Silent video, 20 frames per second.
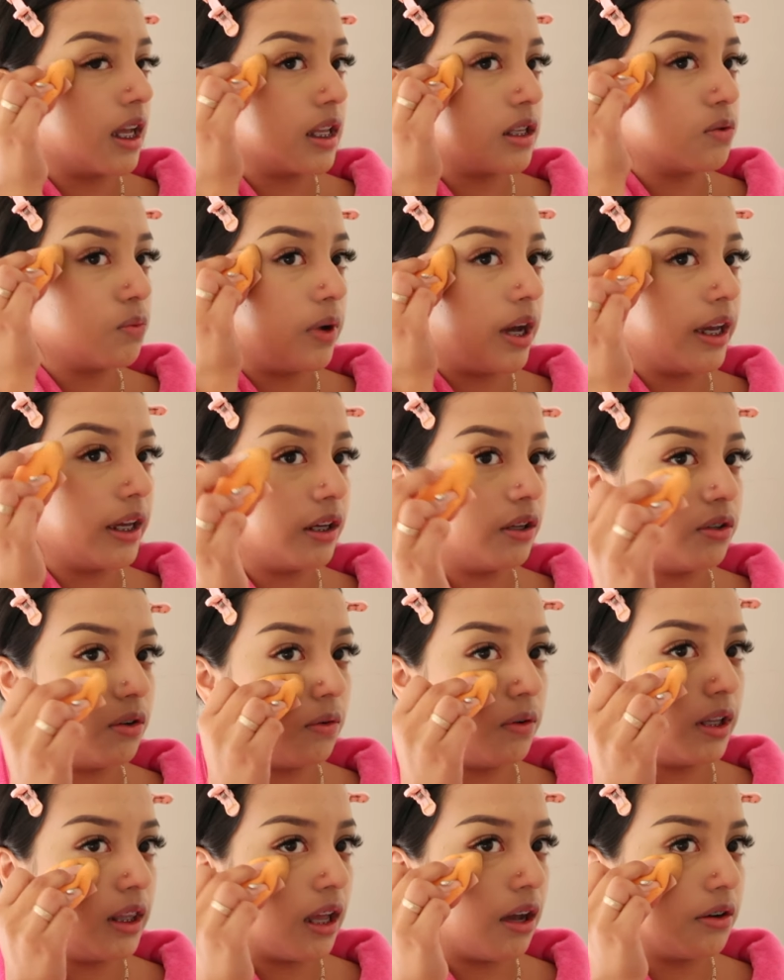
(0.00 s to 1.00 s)
that's why you
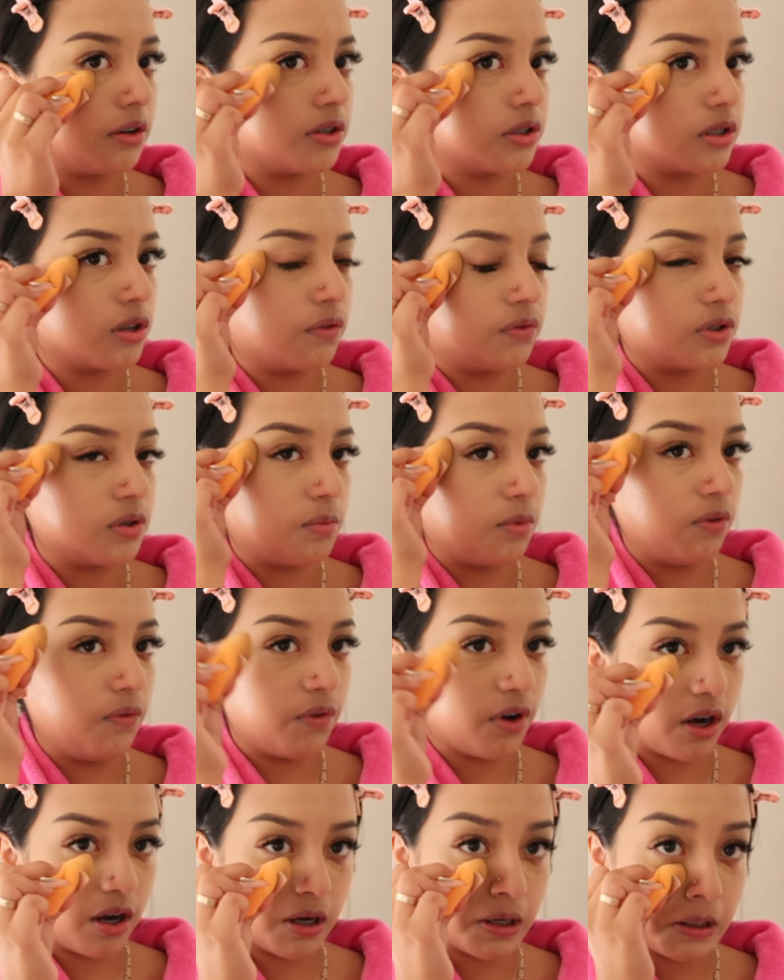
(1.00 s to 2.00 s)
don't allow yourself to
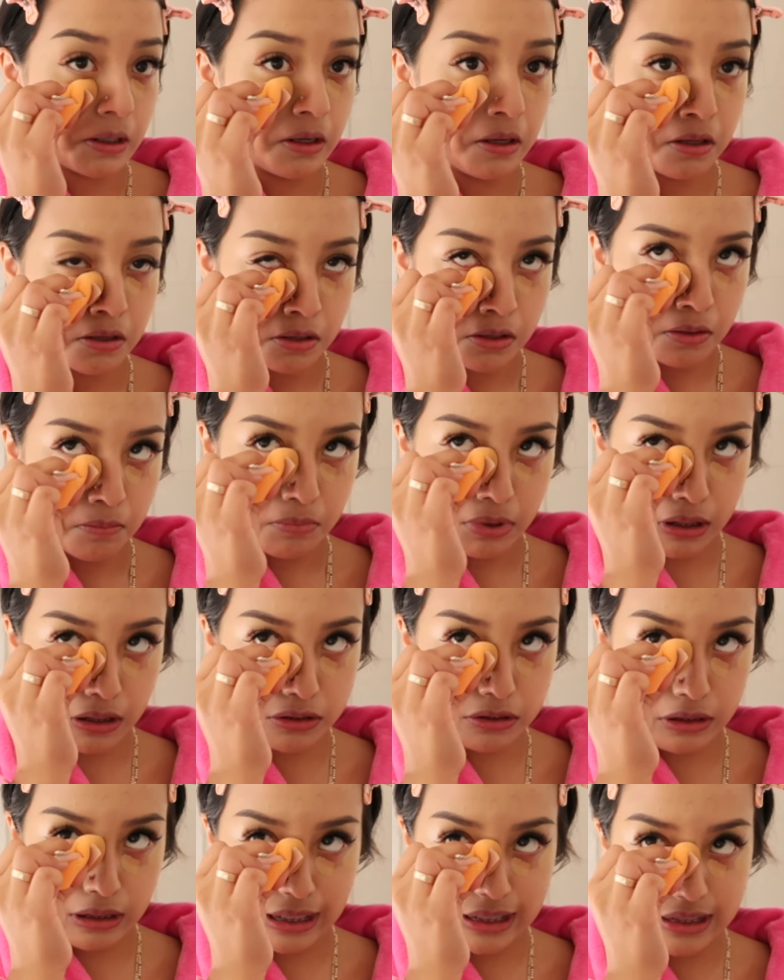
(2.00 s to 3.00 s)
move on,
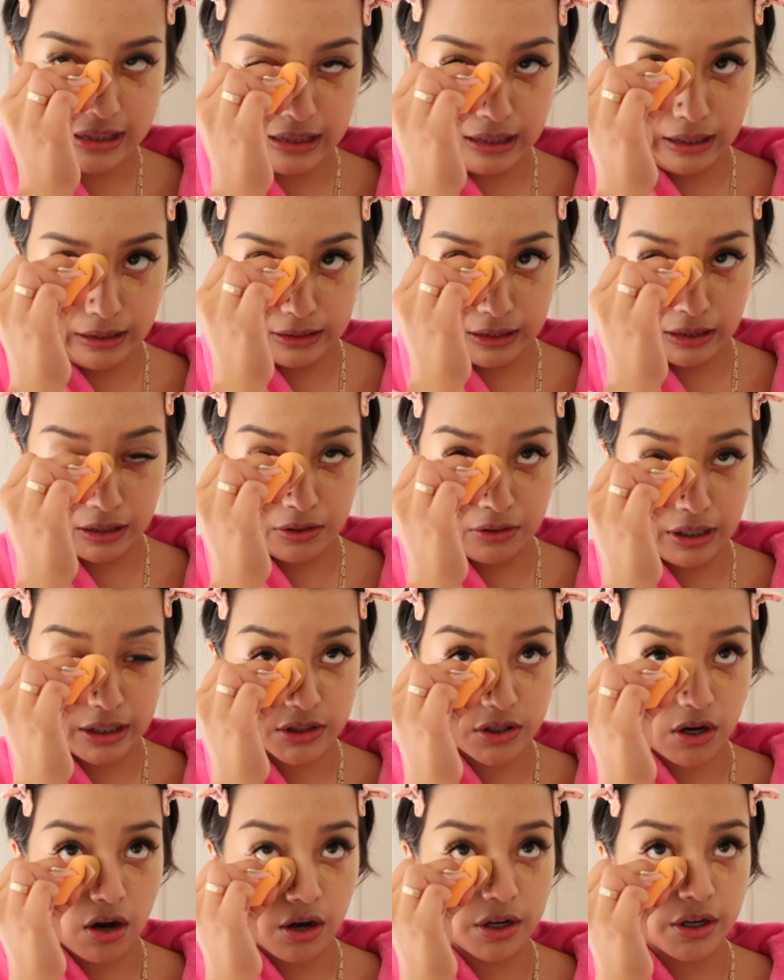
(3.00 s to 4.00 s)
because you guys think that you
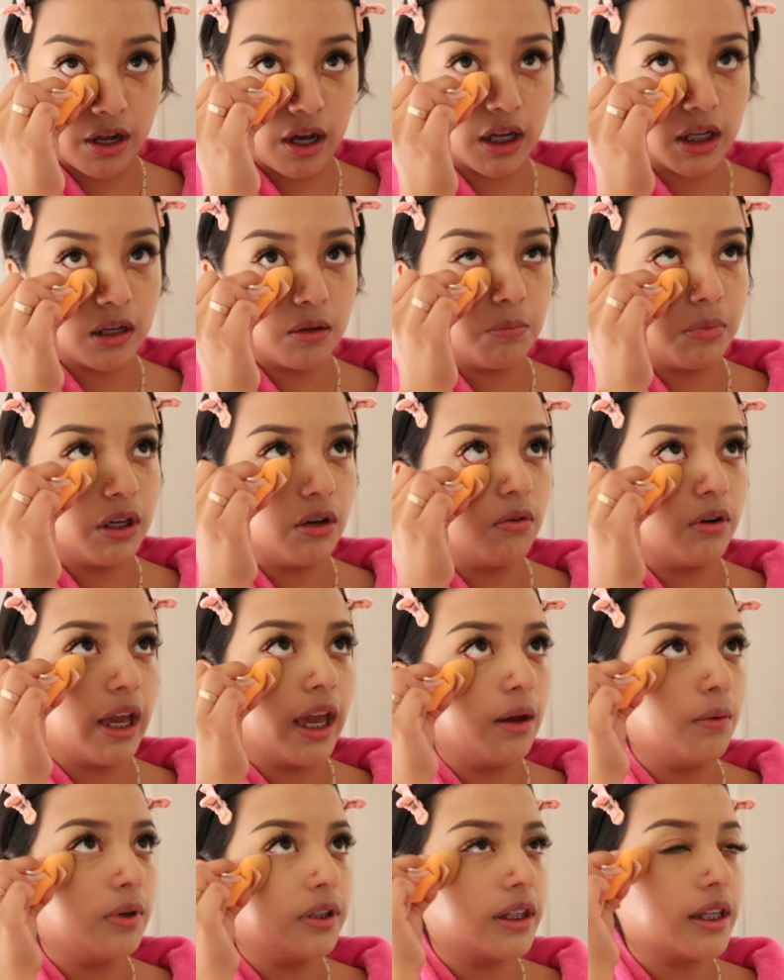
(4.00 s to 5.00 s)
guys are not going to be
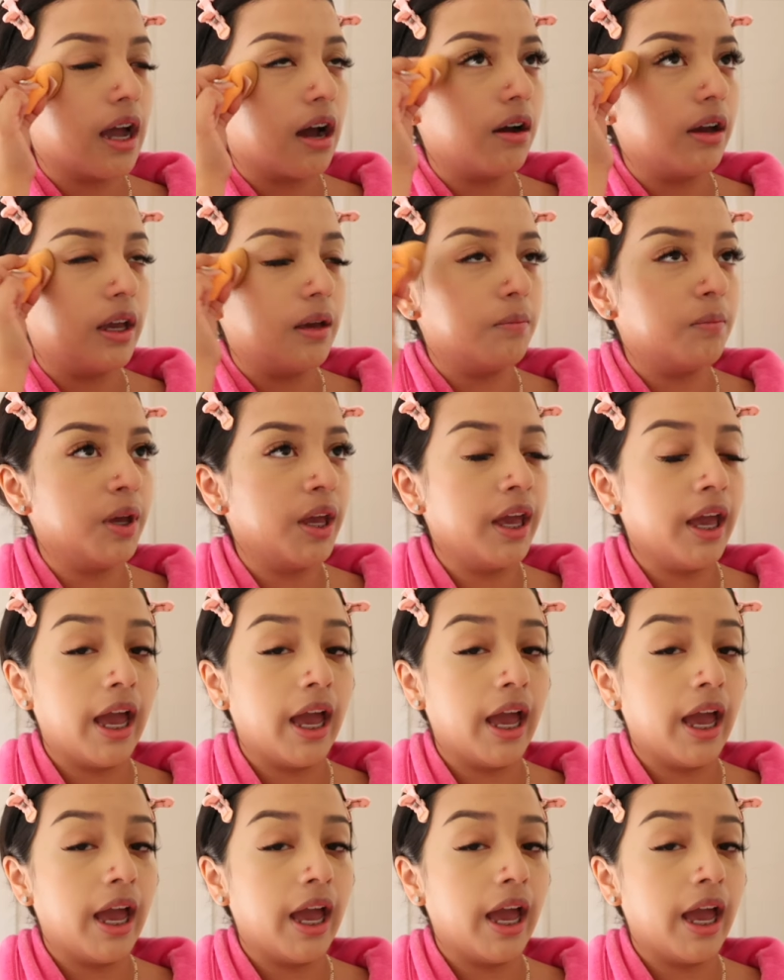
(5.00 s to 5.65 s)
okay without him.